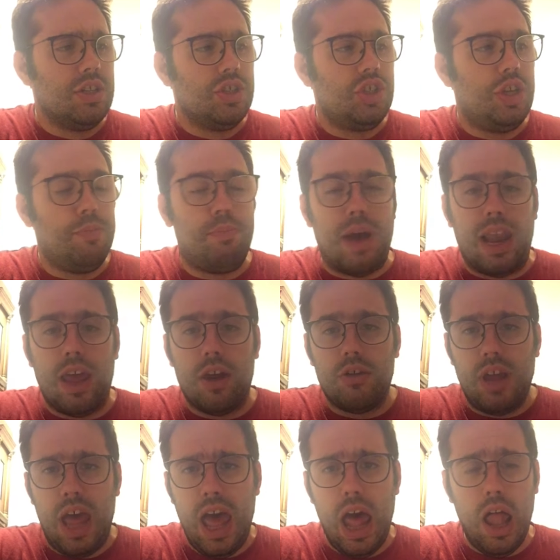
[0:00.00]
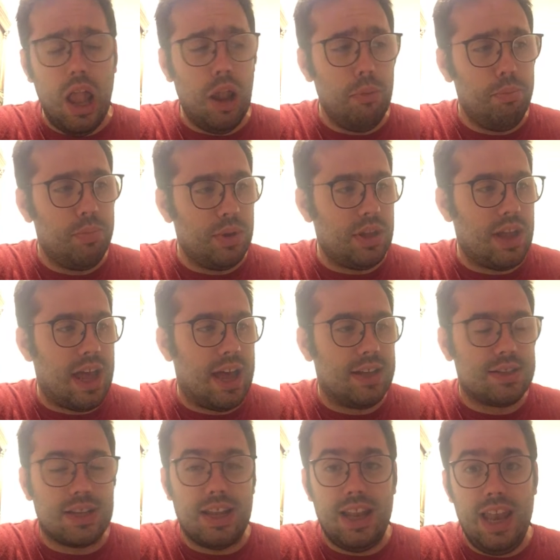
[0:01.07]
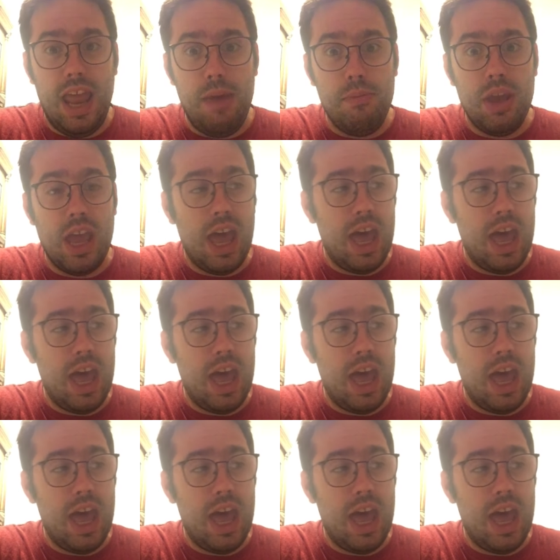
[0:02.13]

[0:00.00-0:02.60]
She bellowed, "Help!" and "Let me